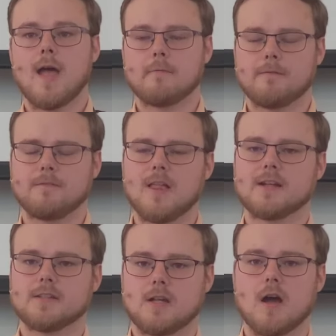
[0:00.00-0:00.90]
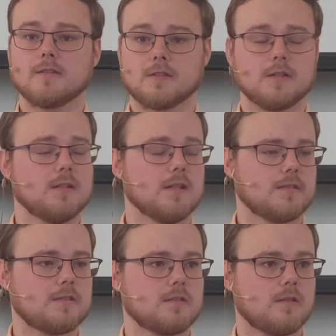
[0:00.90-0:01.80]
and reflect God's
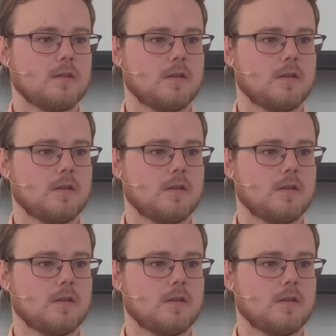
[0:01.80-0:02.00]
goodness.